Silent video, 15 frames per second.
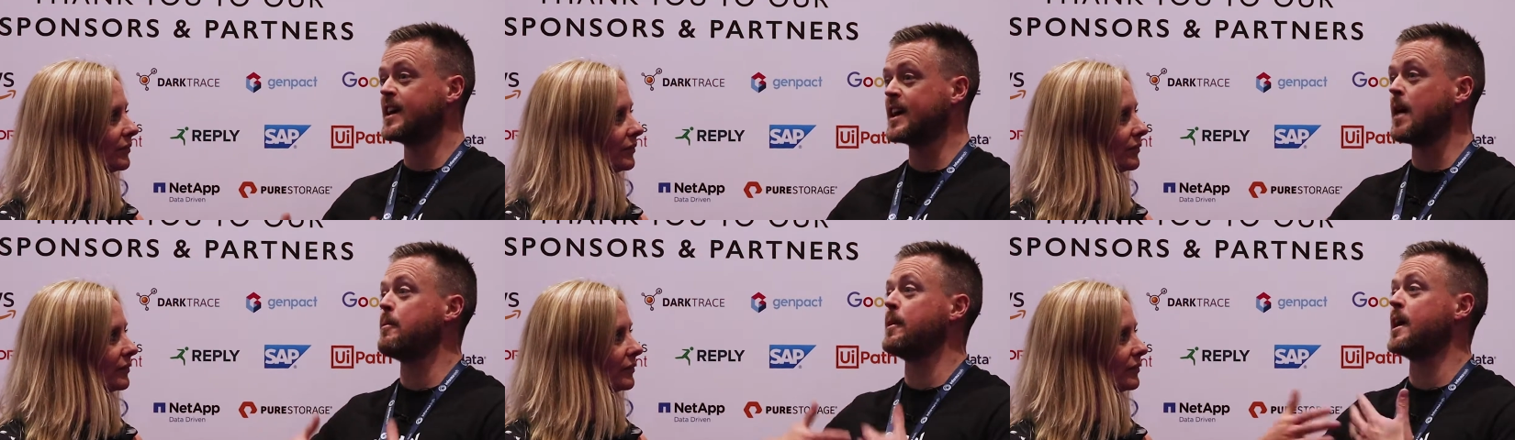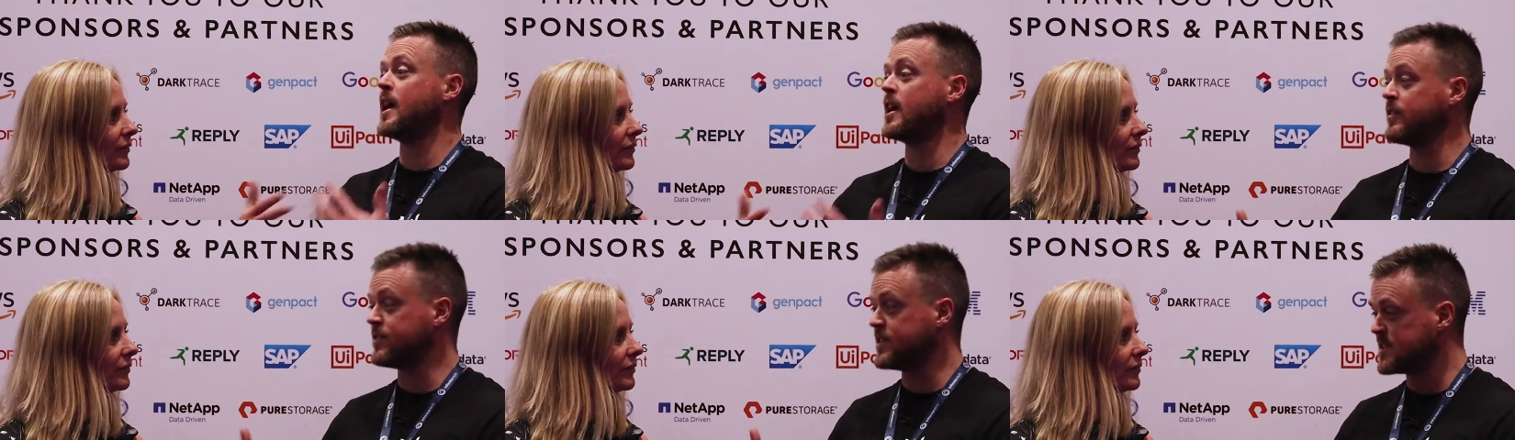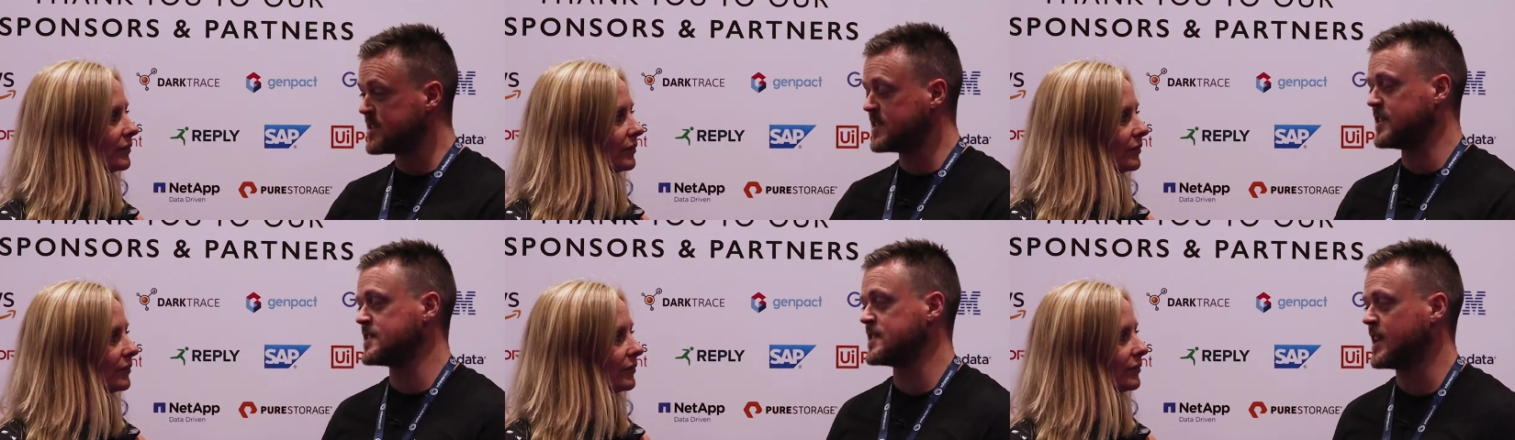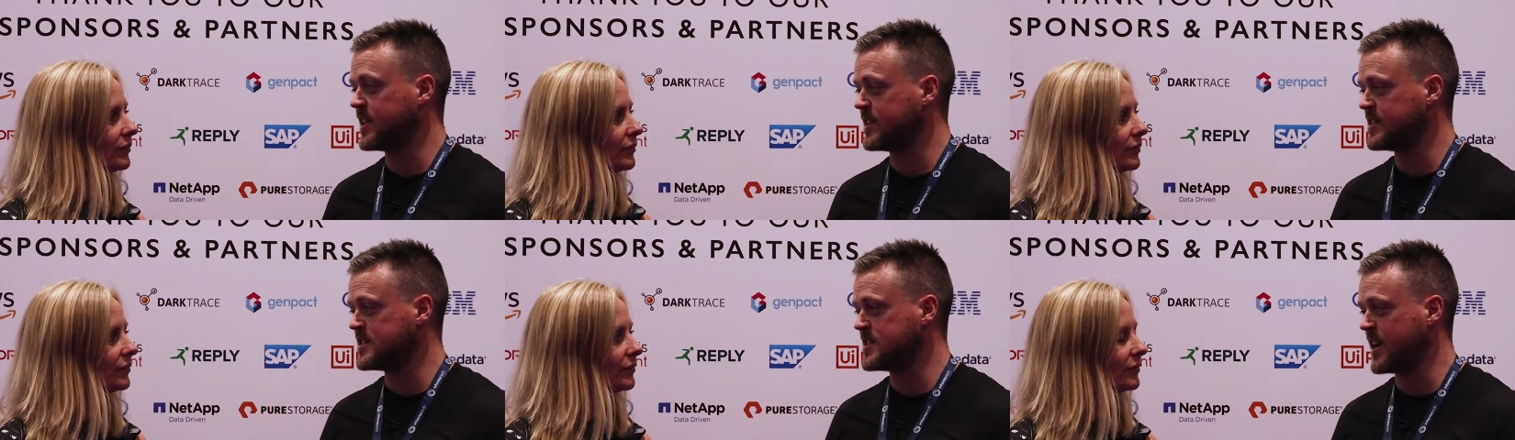Speaker 1: coming out of this year's
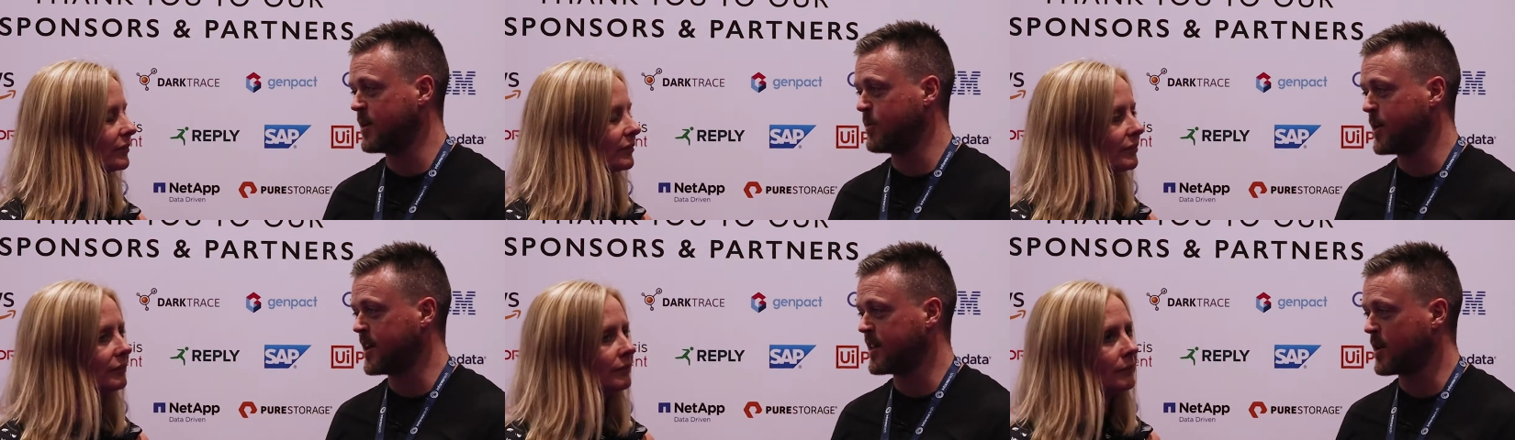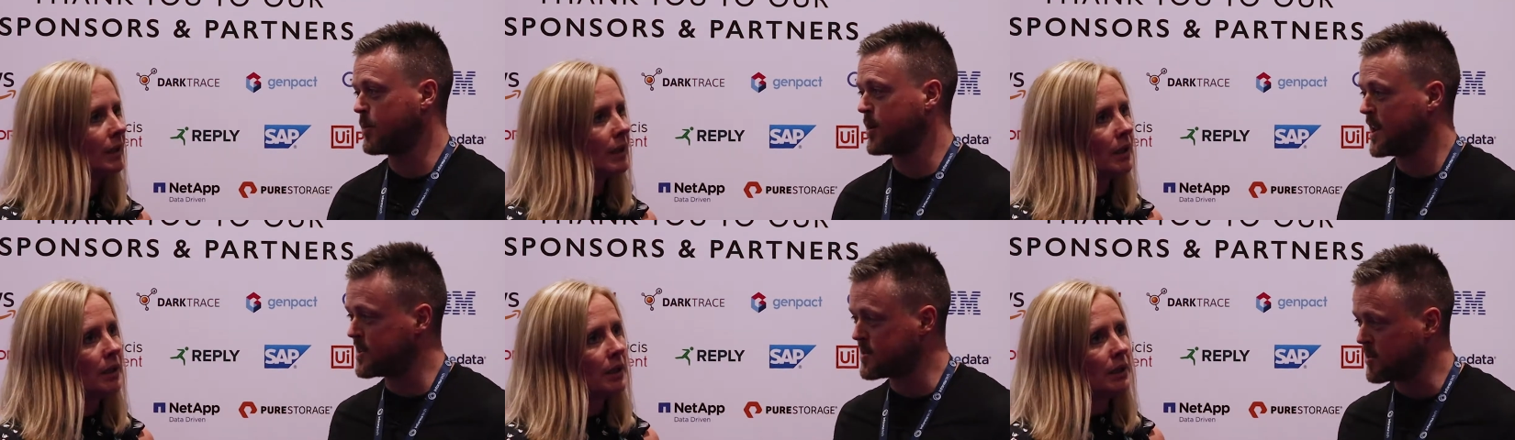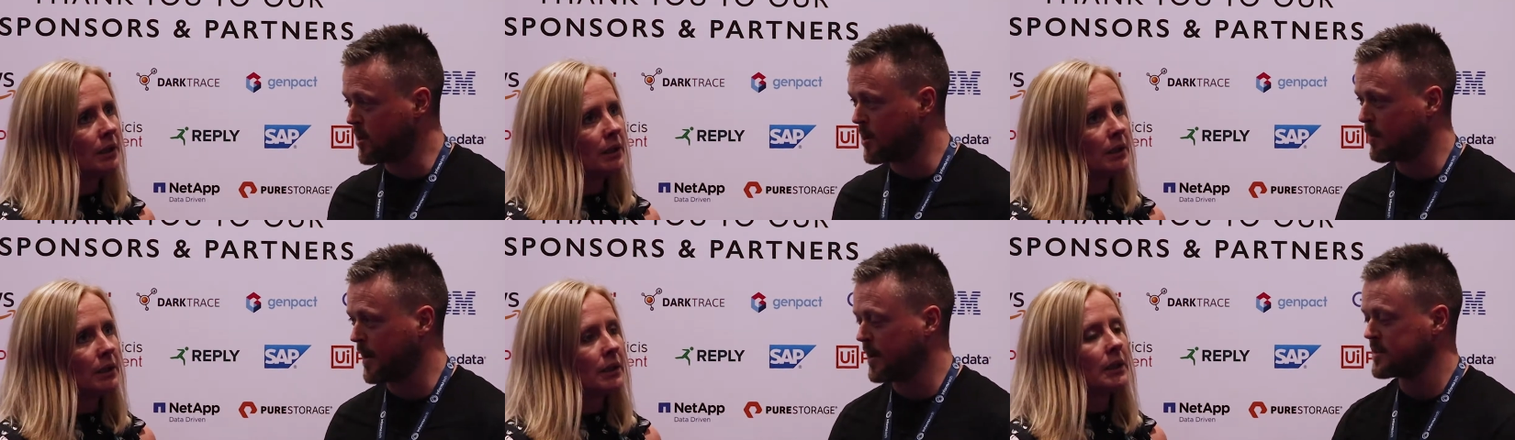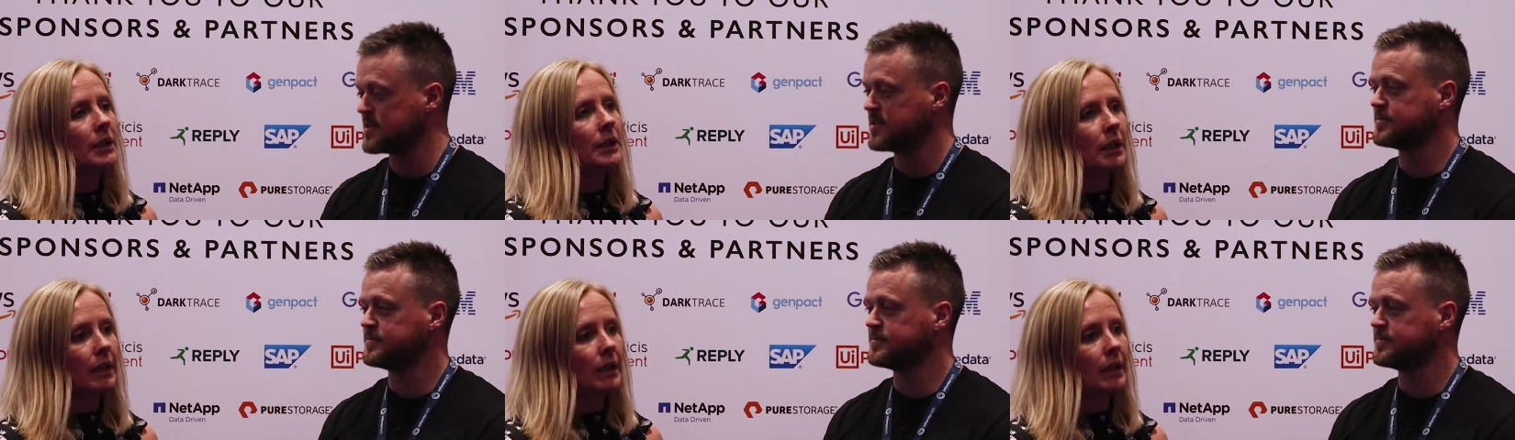London Tech Week that we need to know about?